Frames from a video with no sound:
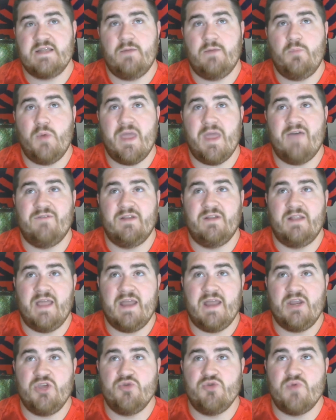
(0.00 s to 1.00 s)
up, we have
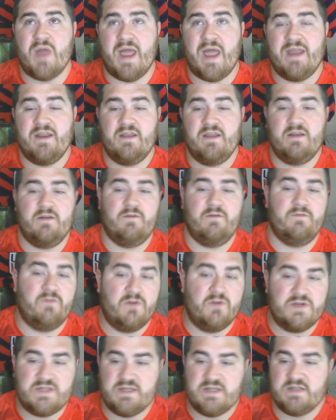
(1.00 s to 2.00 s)
Atlanta United
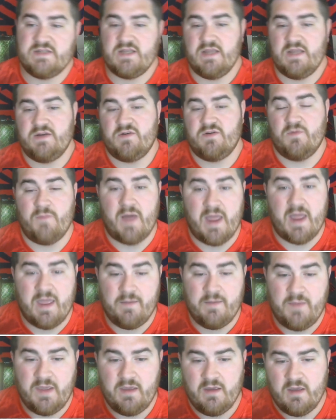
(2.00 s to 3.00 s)
versus Inter
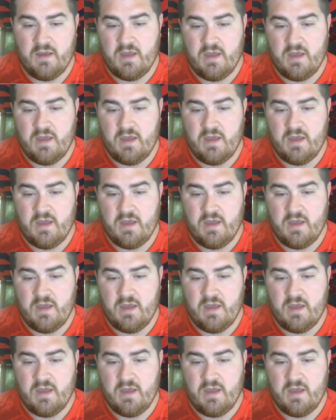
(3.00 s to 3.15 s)
Miami.